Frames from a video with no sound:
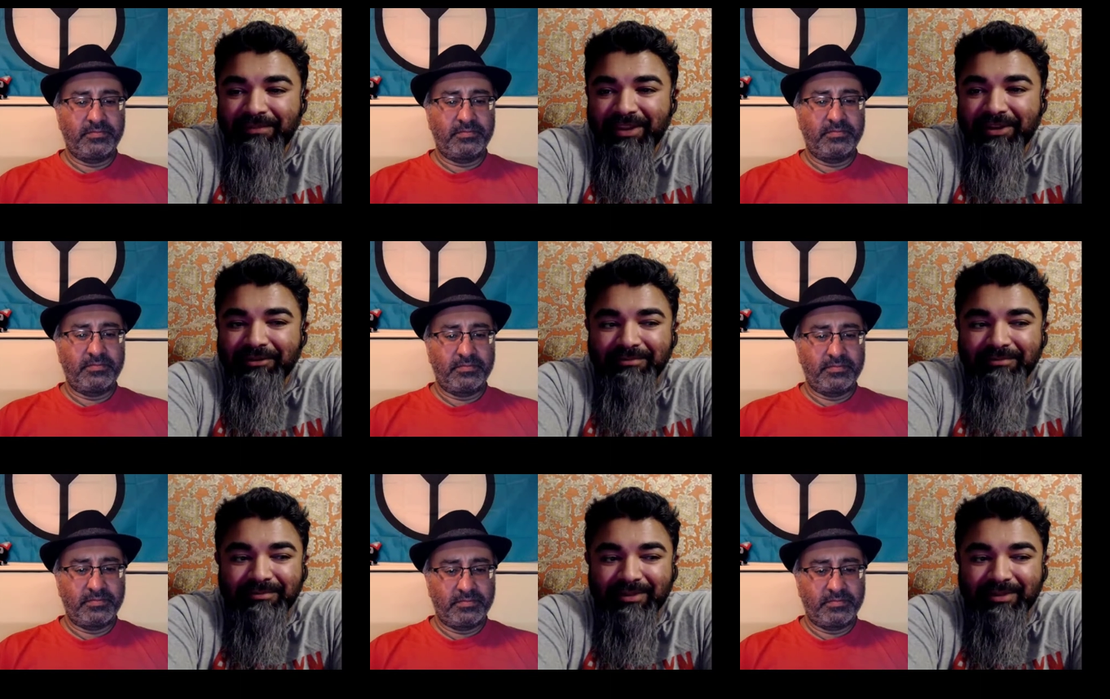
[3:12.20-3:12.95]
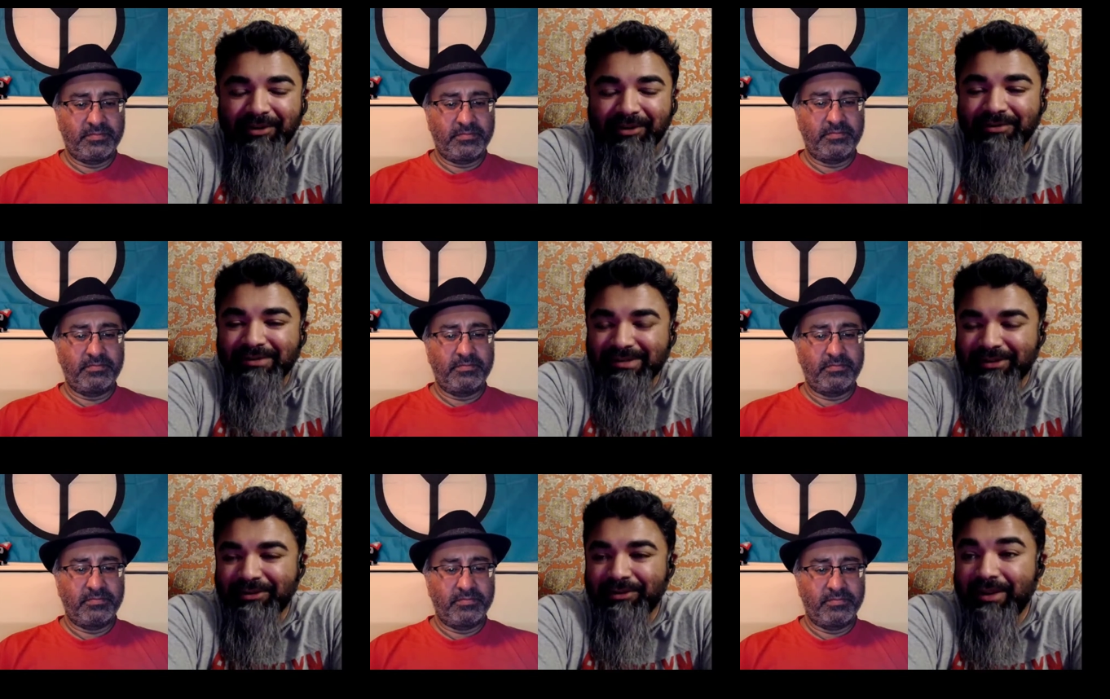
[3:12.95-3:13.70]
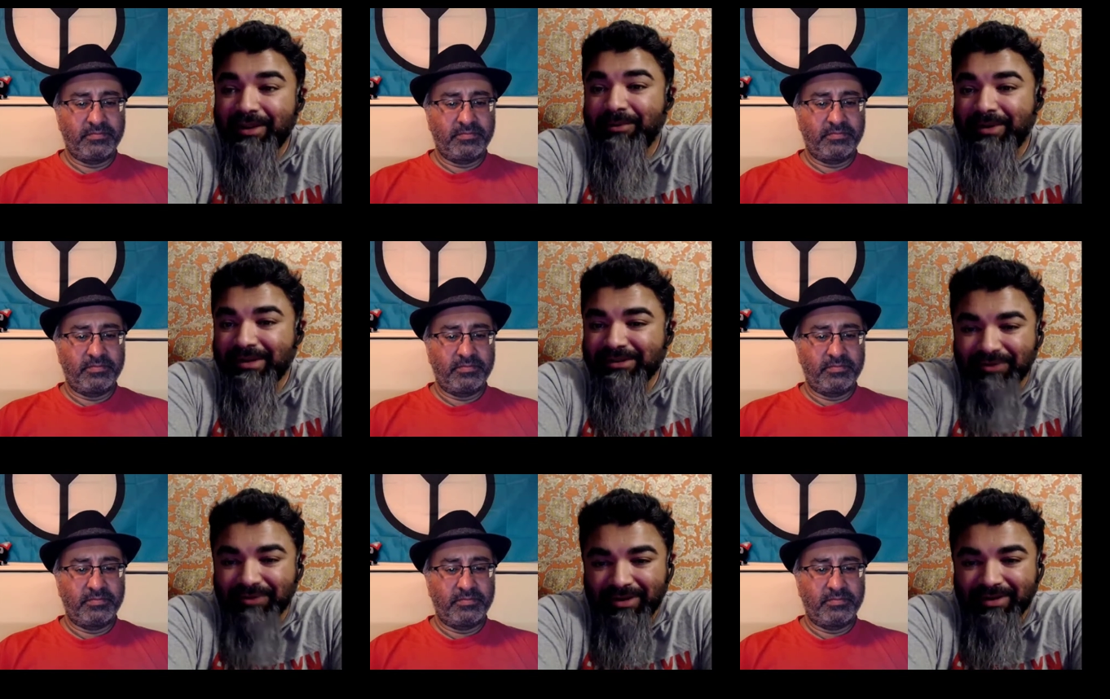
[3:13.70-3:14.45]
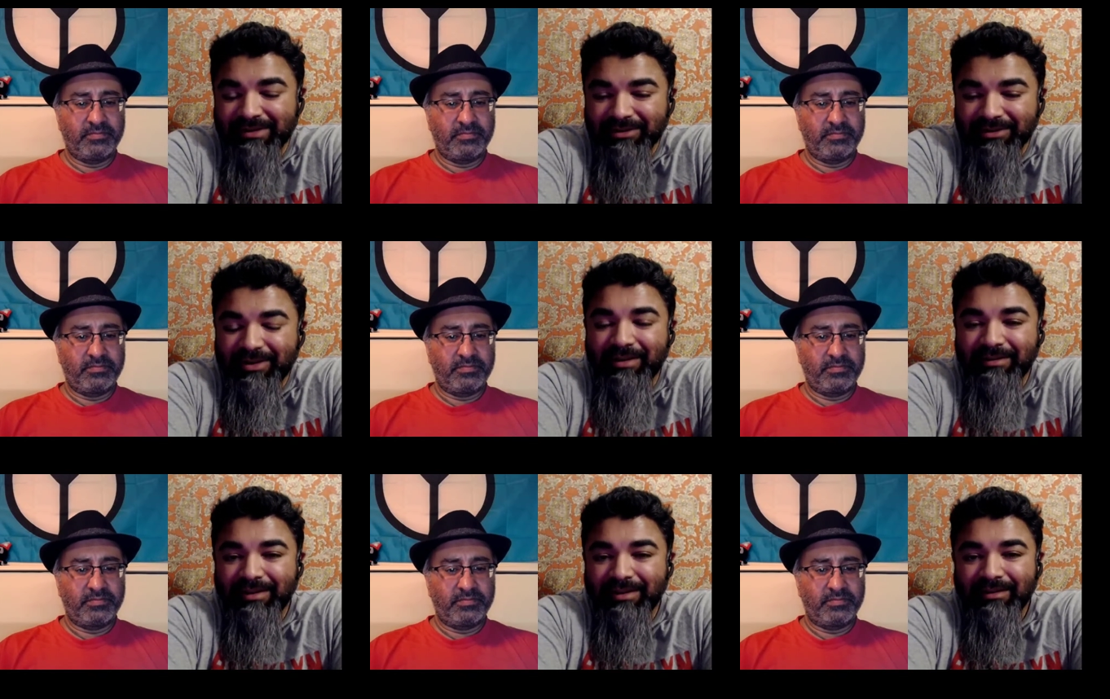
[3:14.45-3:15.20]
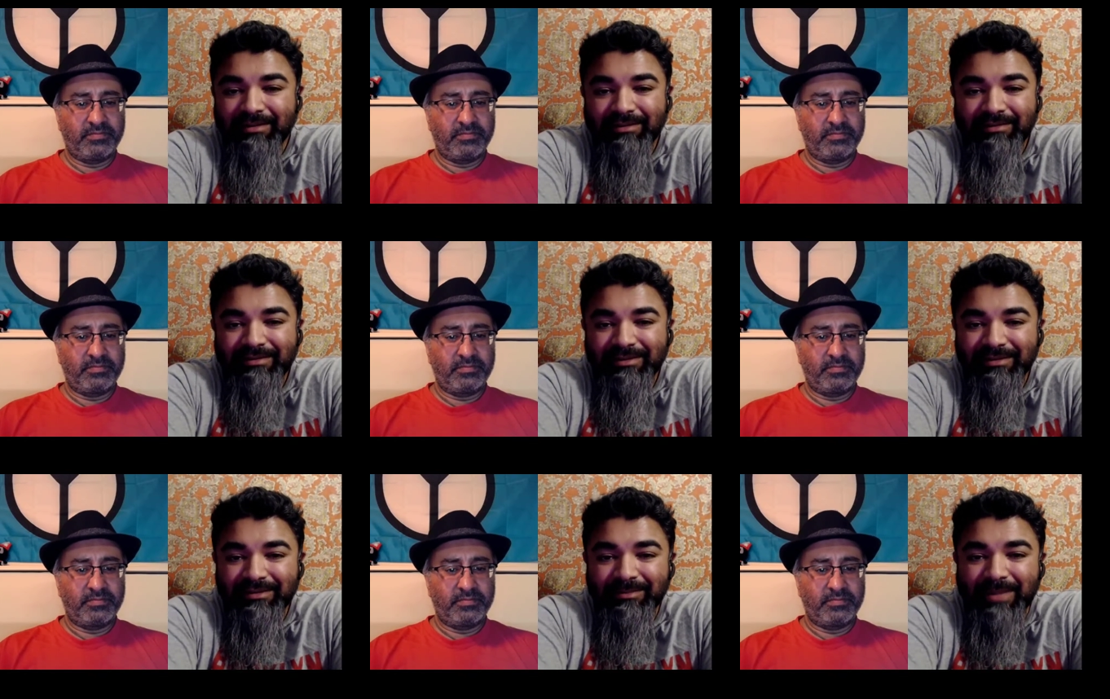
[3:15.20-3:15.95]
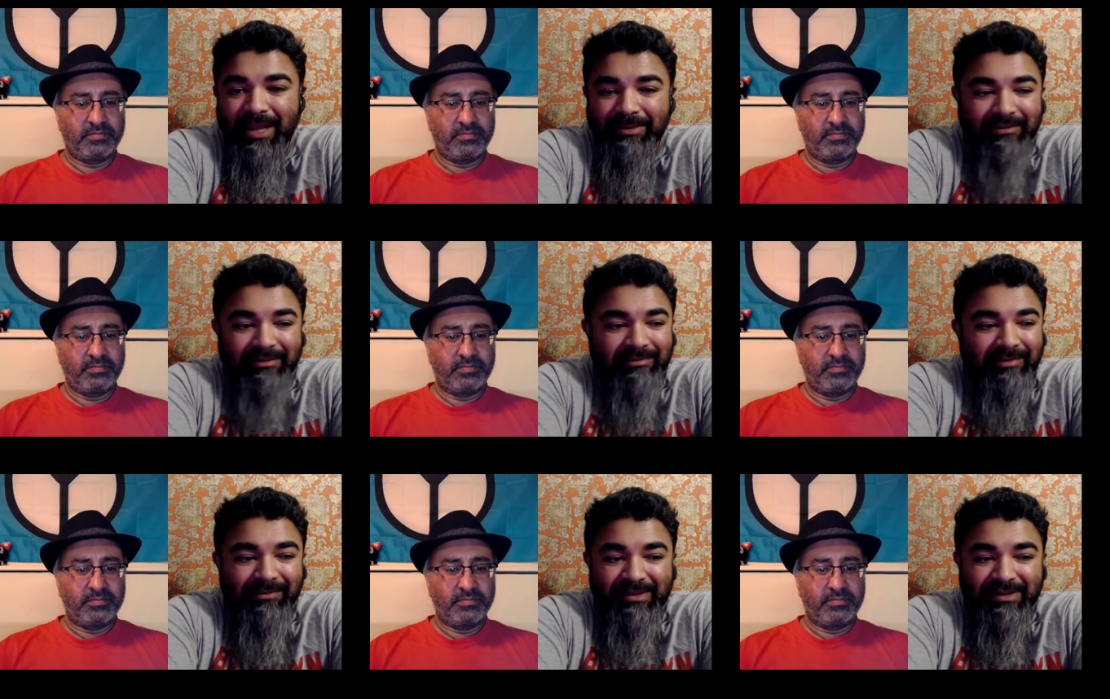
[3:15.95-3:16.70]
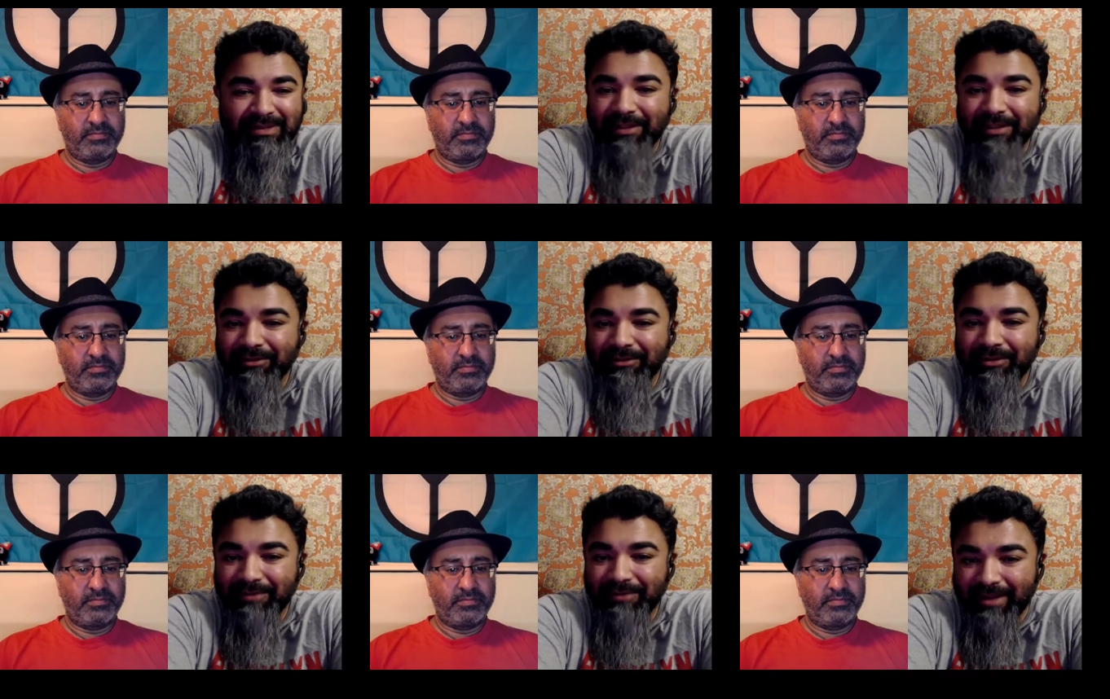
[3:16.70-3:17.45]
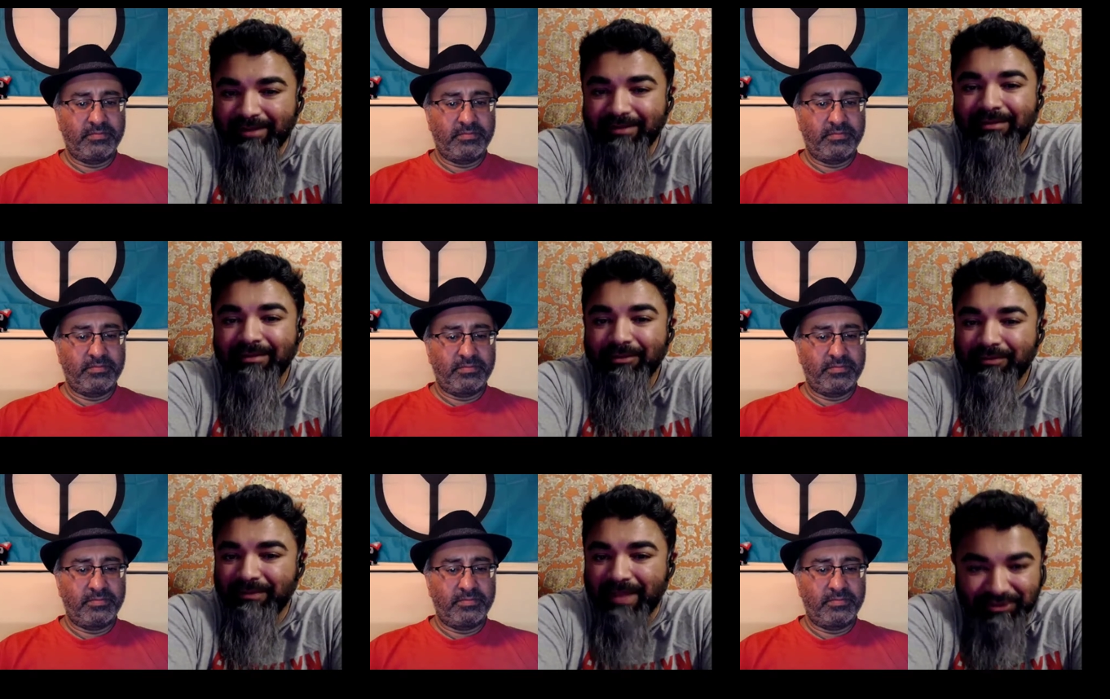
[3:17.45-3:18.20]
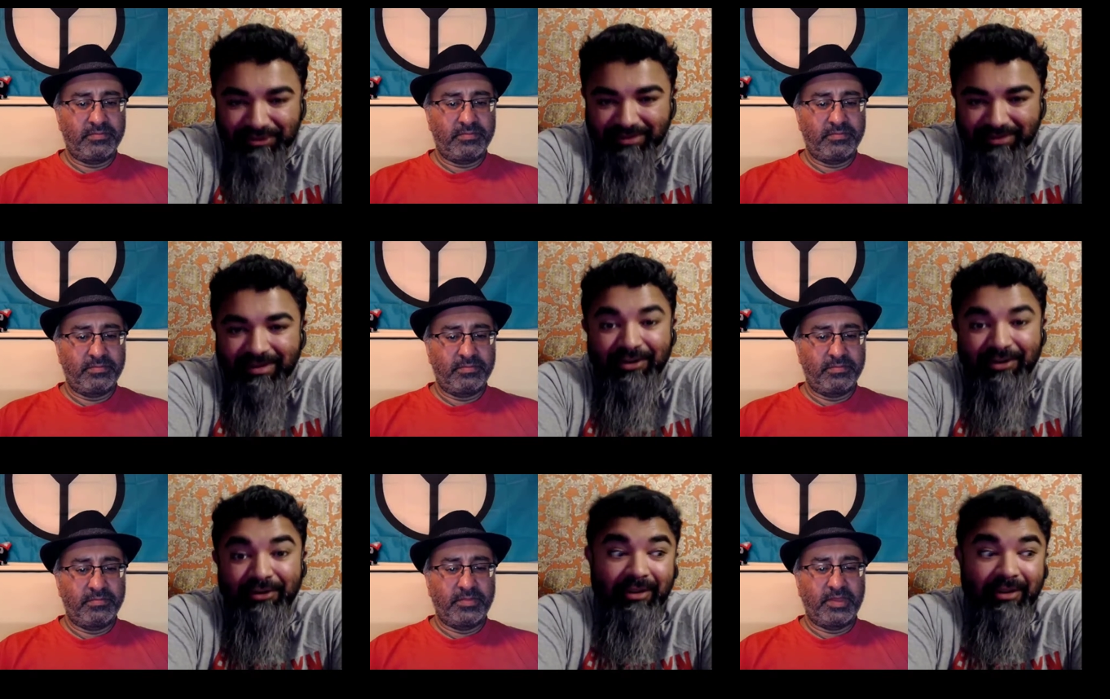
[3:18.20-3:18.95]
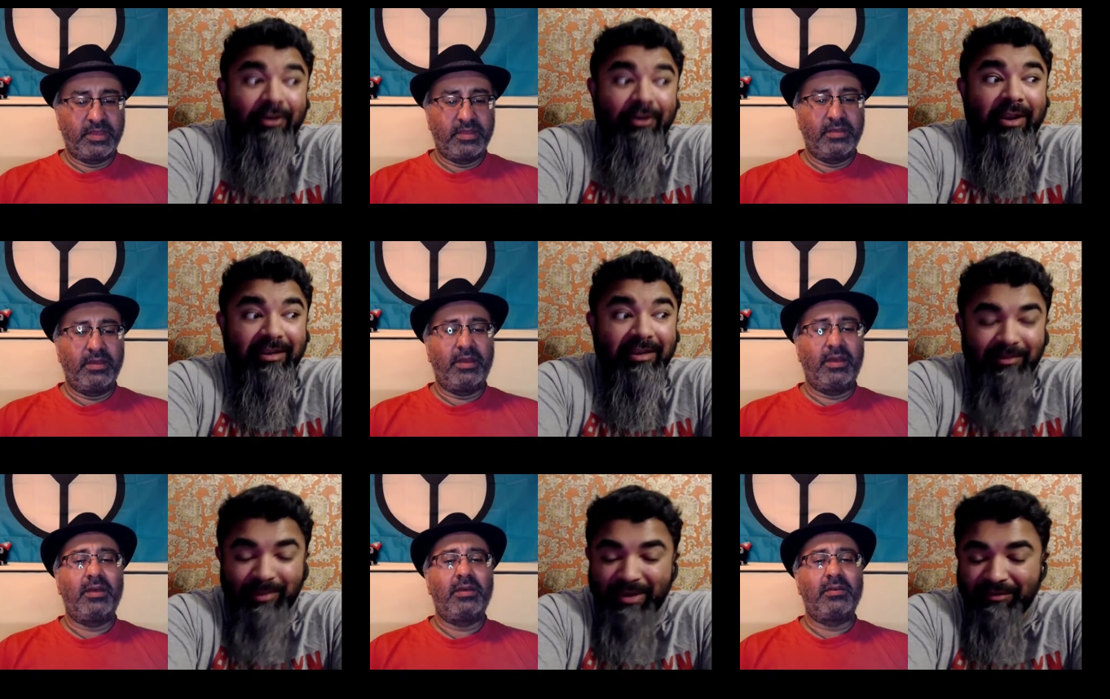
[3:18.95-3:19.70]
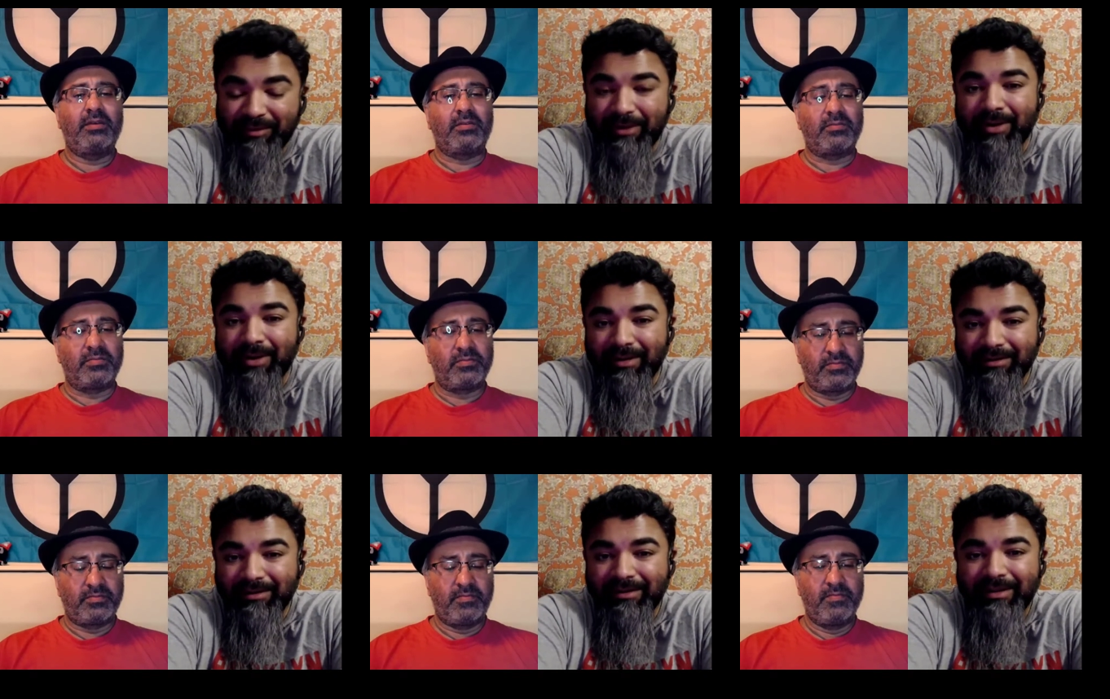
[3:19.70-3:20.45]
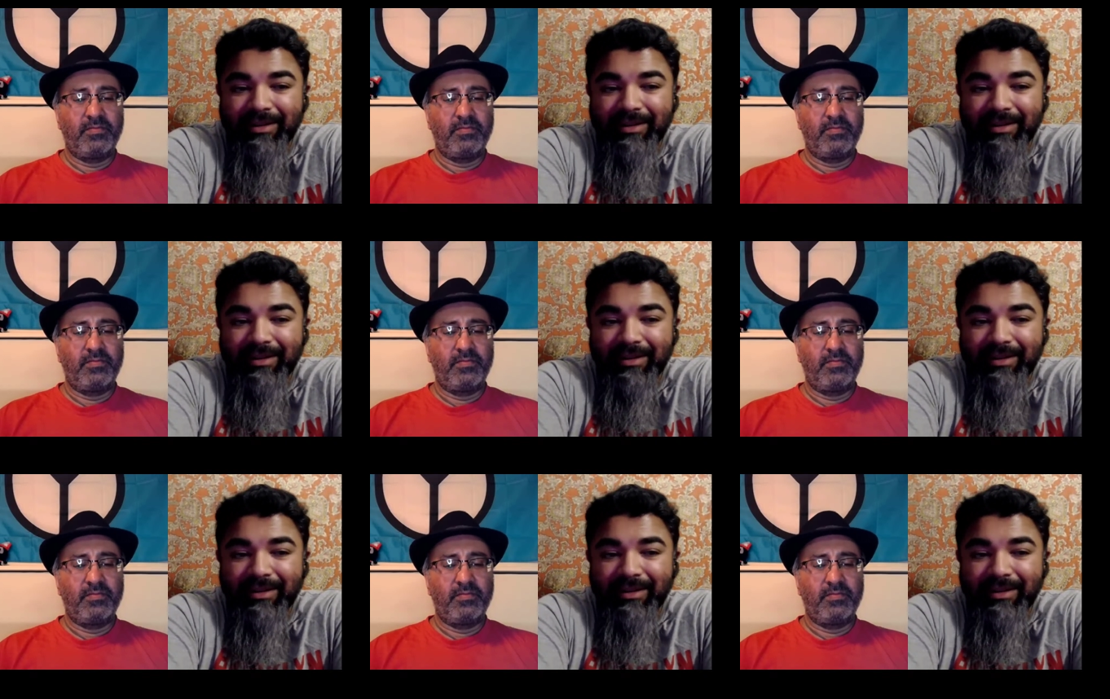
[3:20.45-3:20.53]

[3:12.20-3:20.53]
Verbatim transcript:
Speaker 1: you know, the girls know, hey, when it's green, it's okay to talk to Papa. If it's yellow or red or flashing, they know like, okay, we have to be quiet.